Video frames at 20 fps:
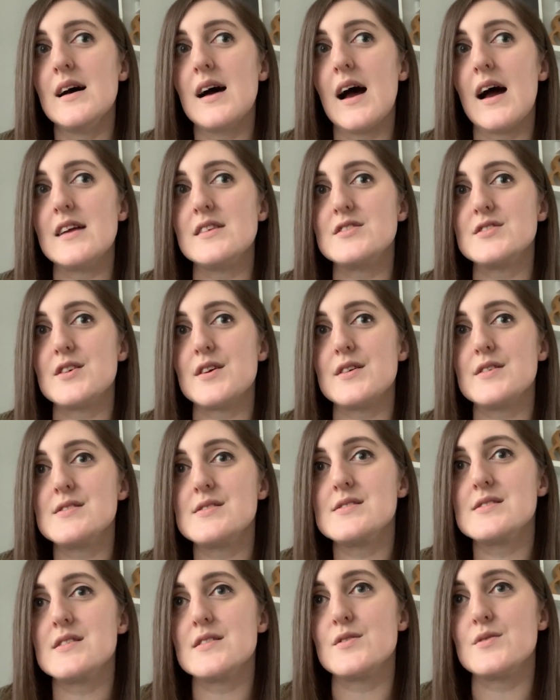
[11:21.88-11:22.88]

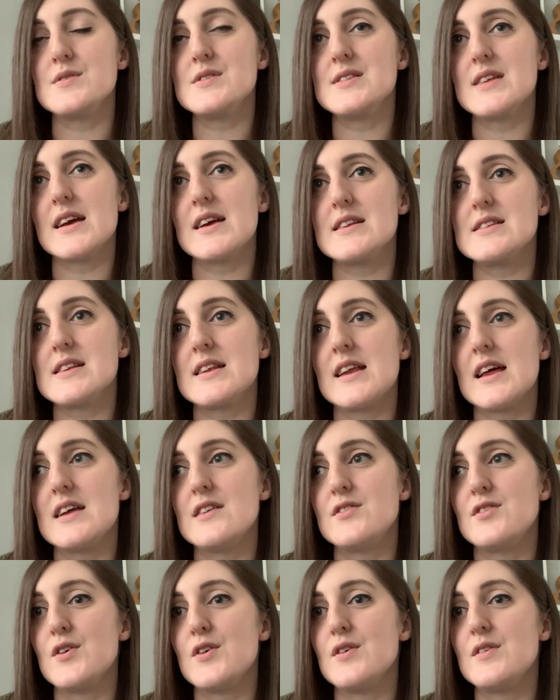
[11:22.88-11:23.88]
those things that I
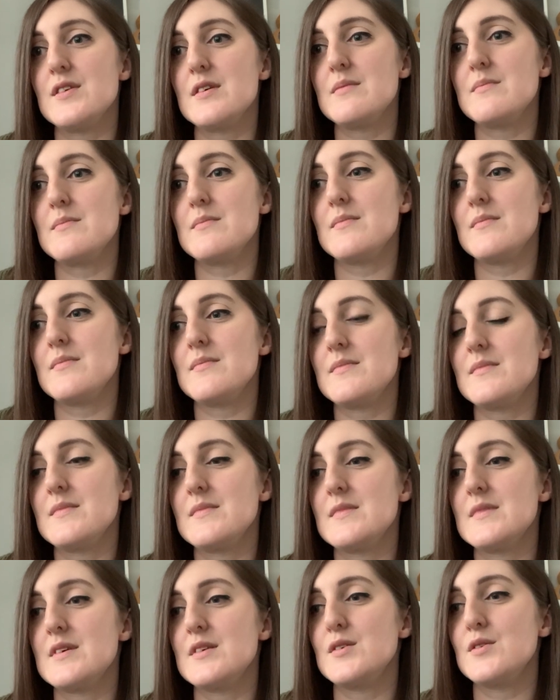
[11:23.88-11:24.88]
do that,
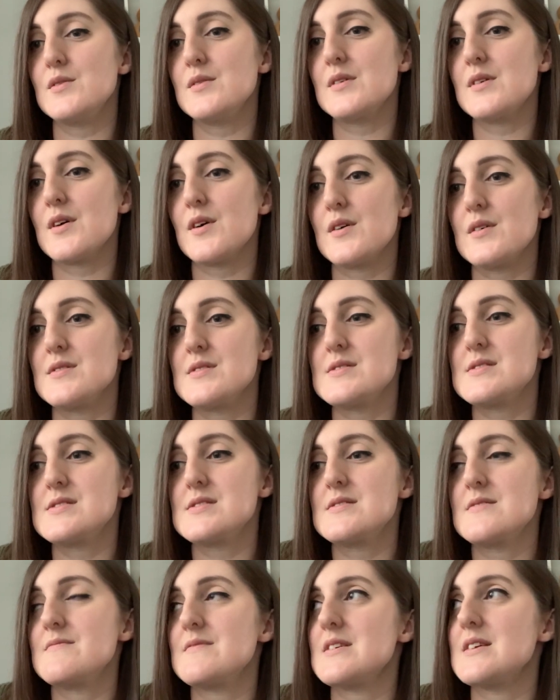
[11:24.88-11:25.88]
cause
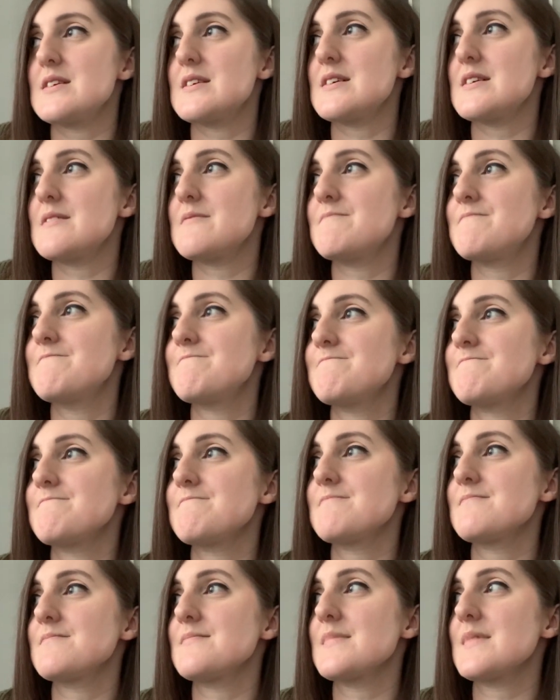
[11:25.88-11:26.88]
you
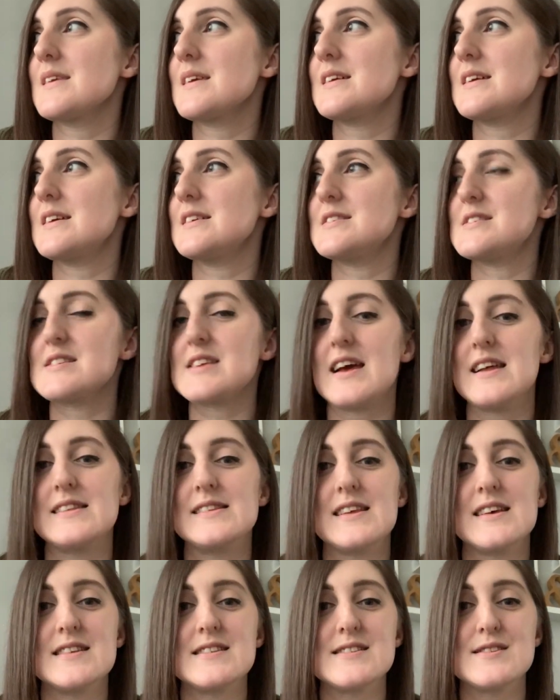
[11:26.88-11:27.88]
just get
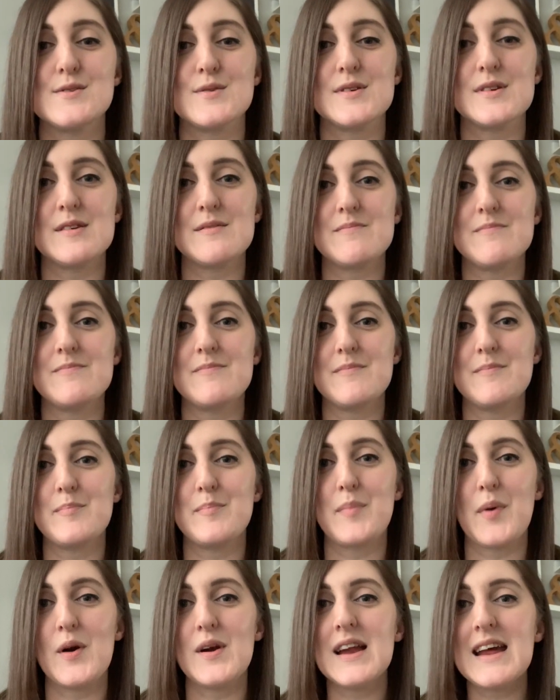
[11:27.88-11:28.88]
this sort of
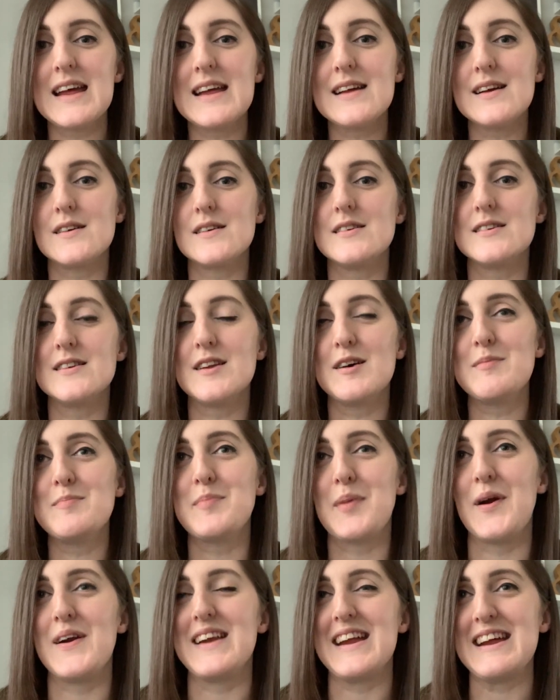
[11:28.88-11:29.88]
burning, or not
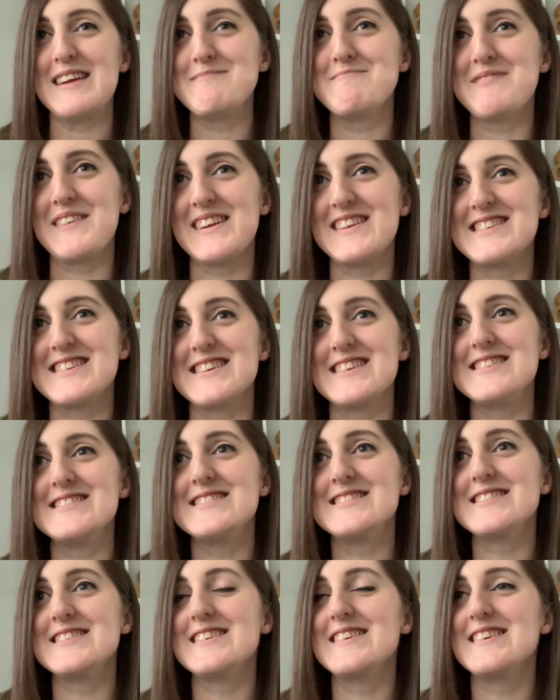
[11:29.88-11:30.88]
burning, but
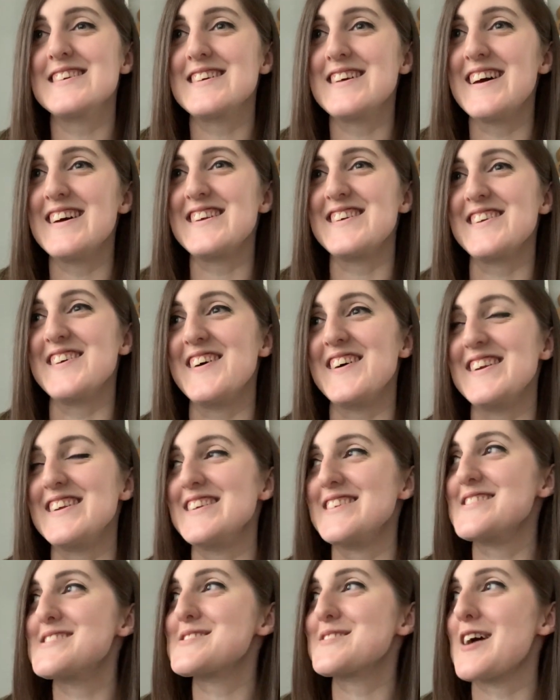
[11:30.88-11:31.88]
just, I don't know how to
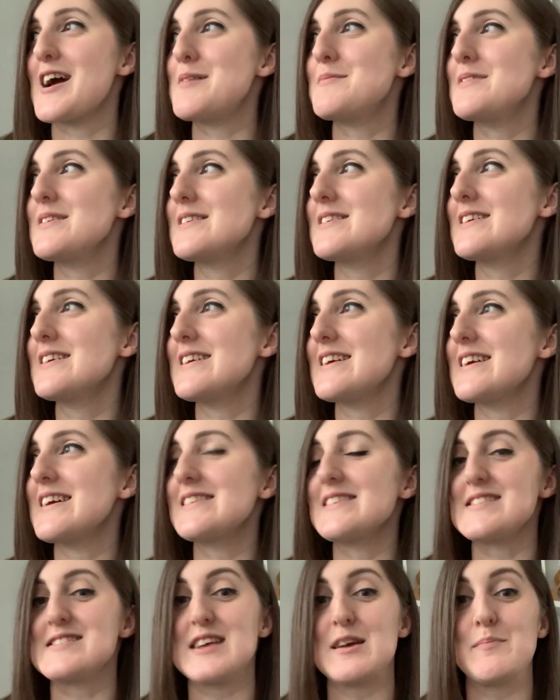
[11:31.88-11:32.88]
describe it. You get
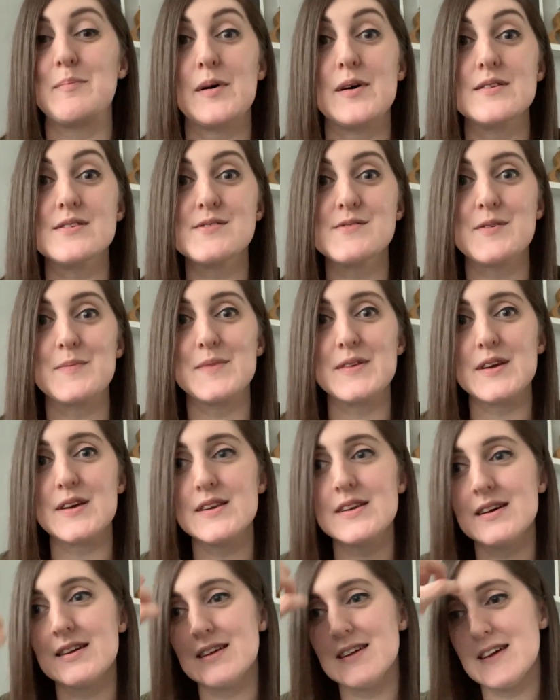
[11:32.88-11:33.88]
this like buzz from doing it.